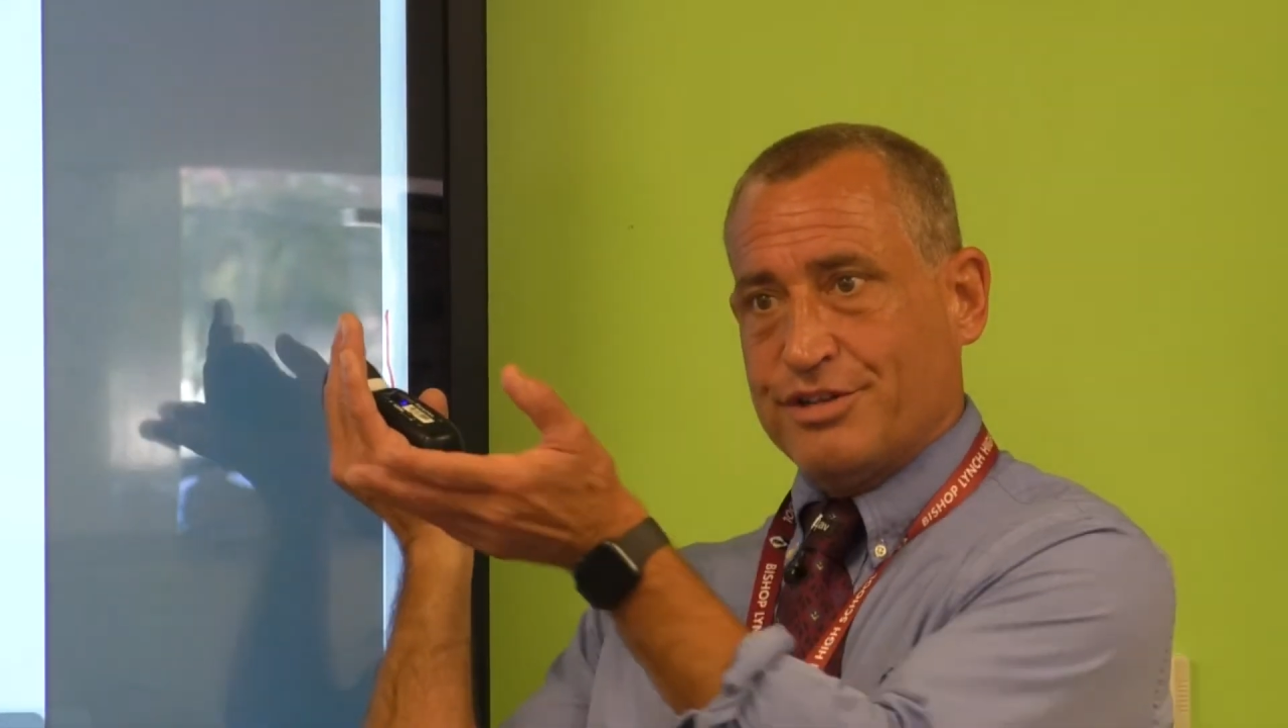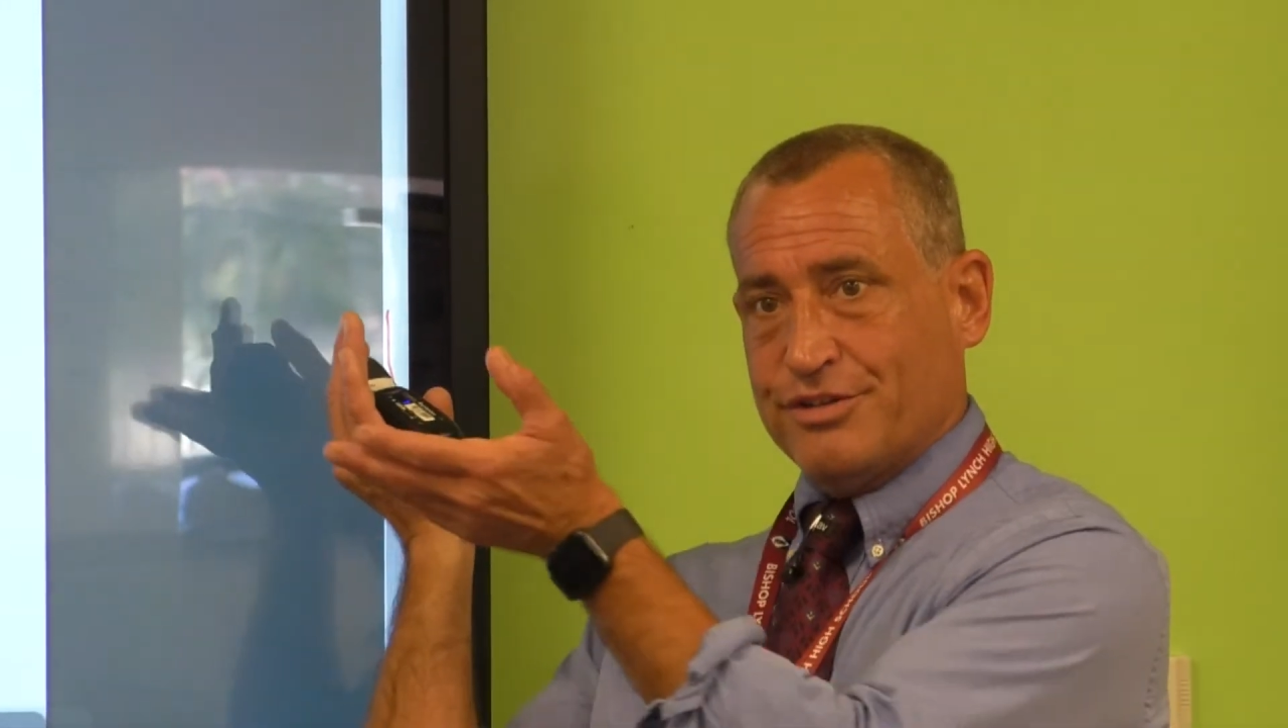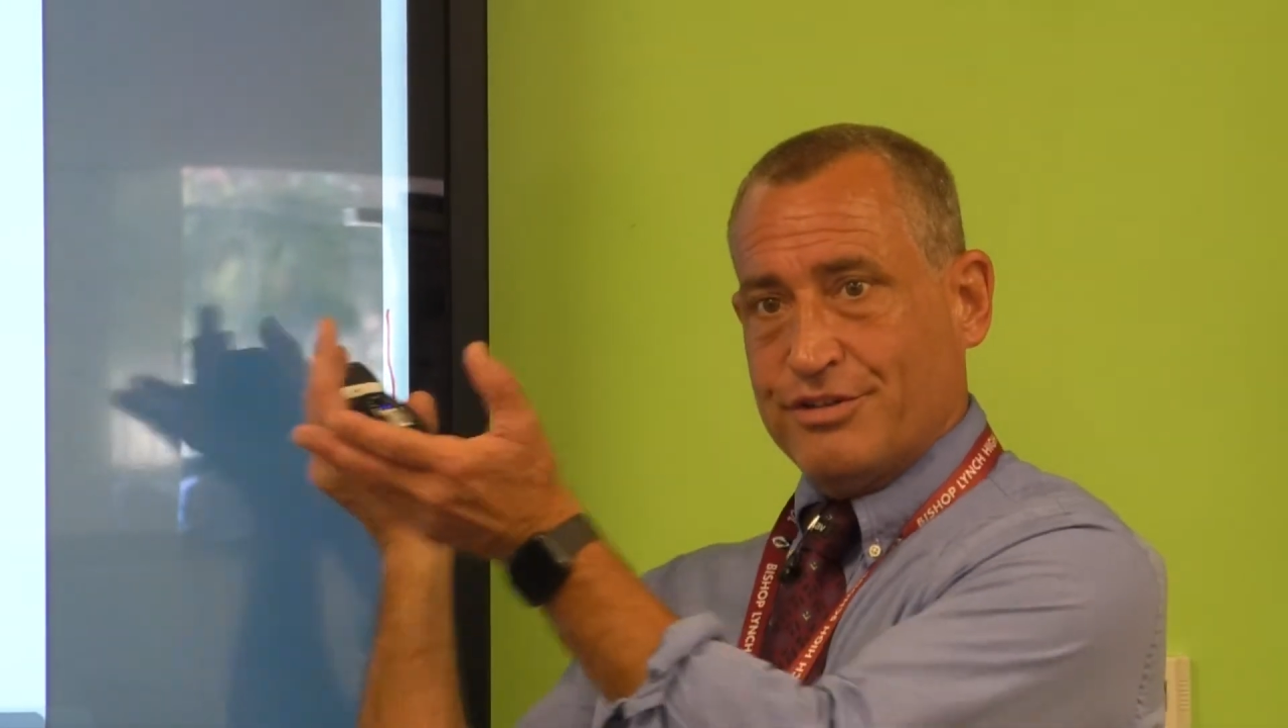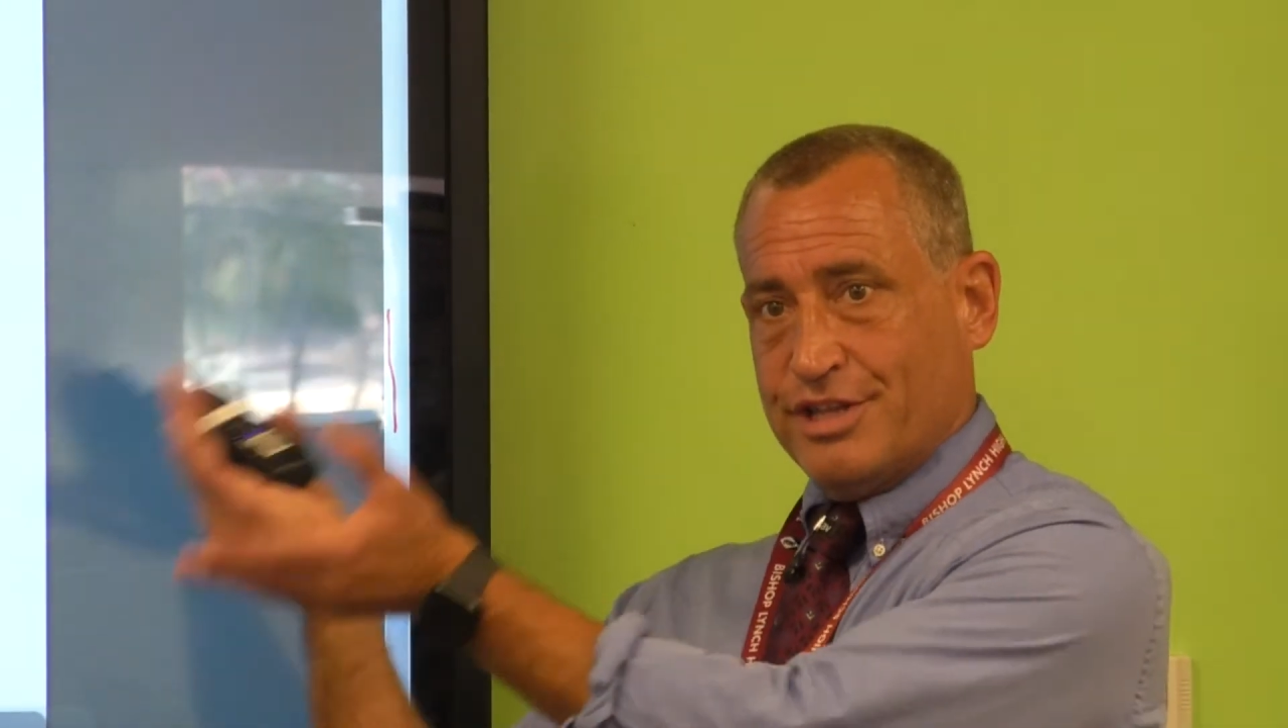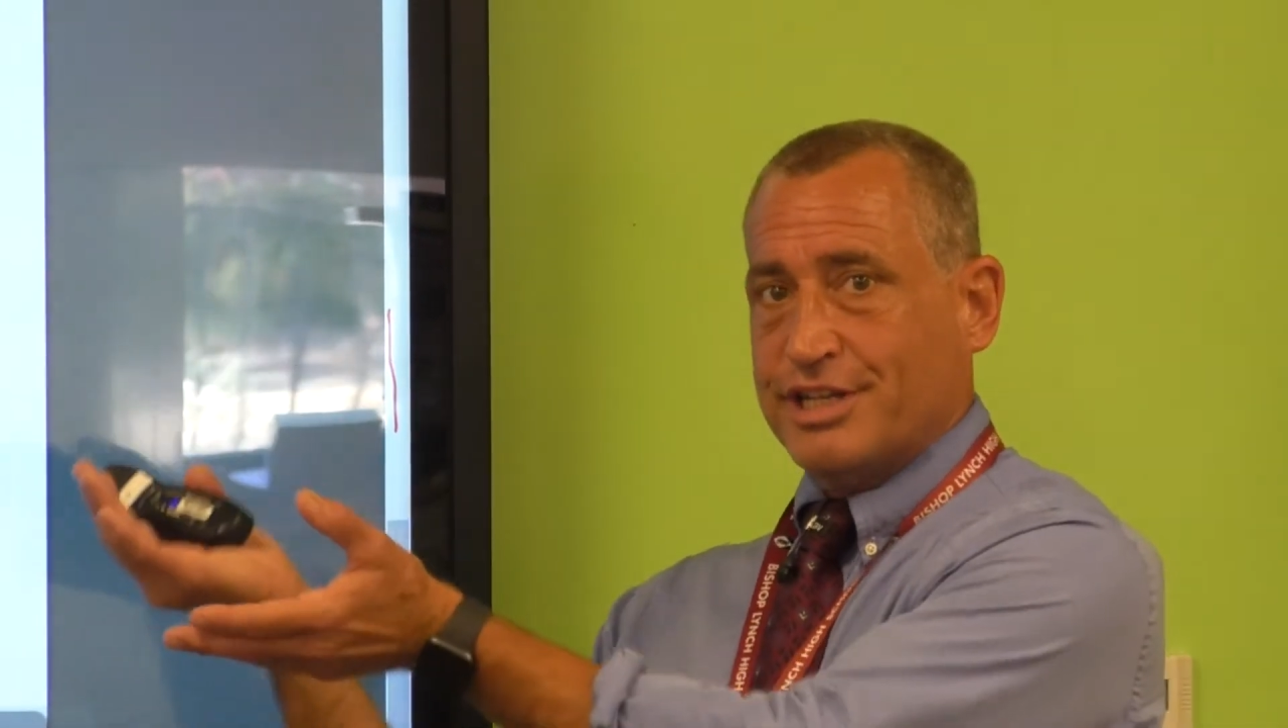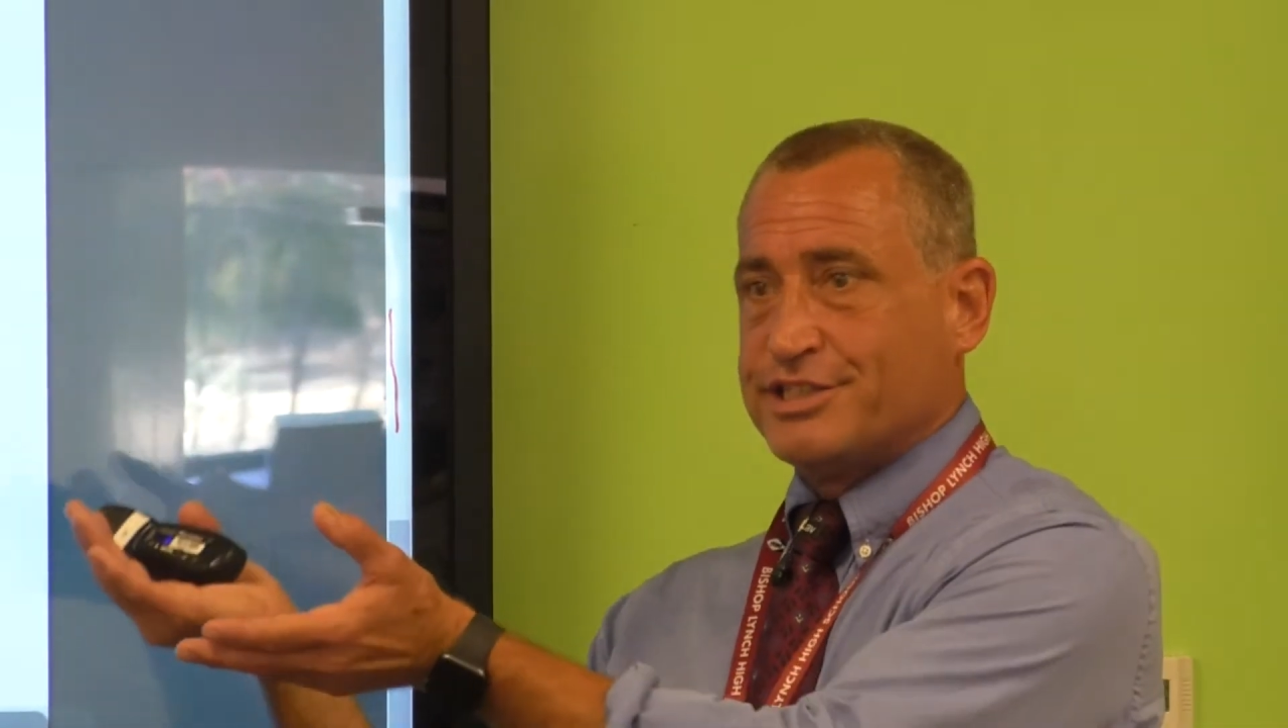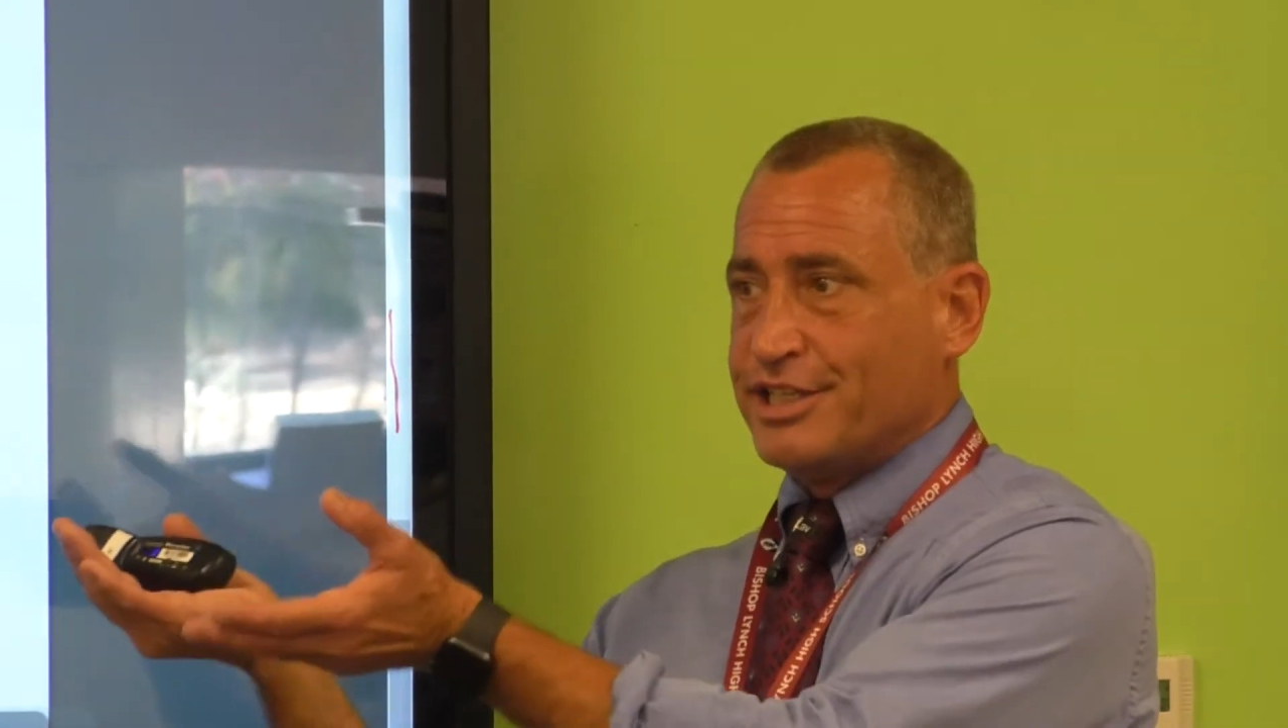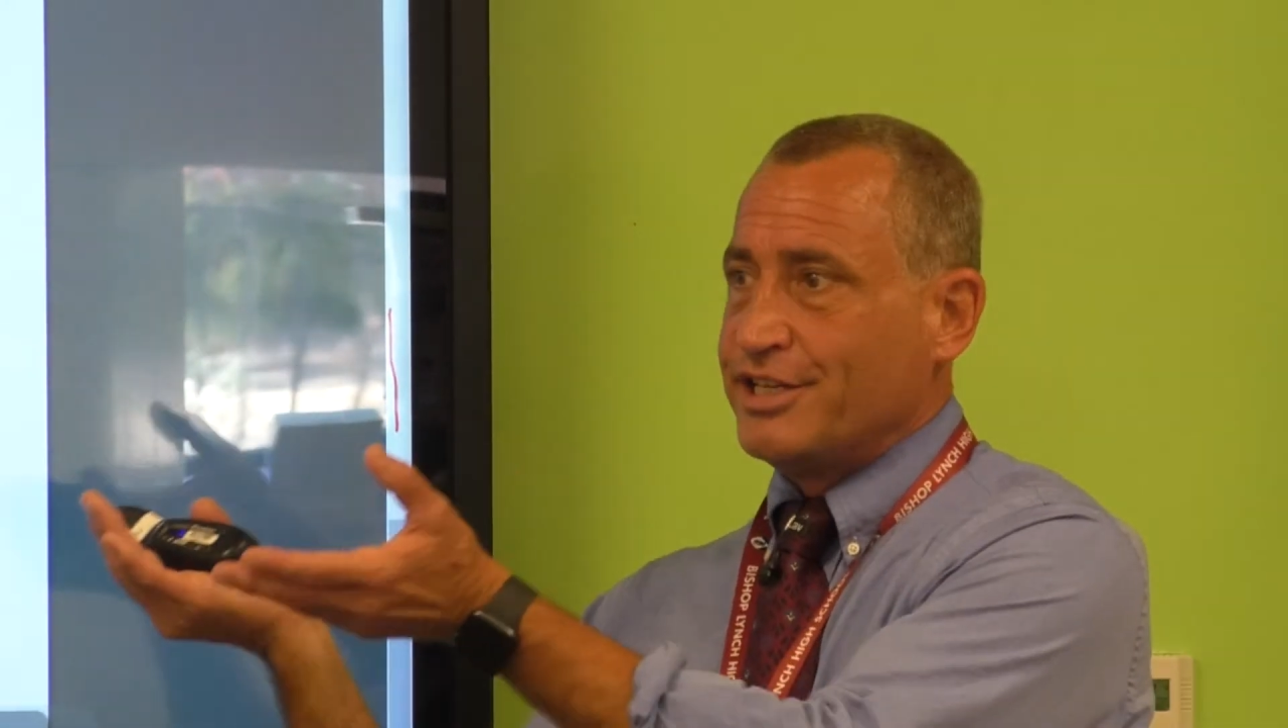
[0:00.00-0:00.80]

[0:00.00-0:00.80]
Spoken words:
to this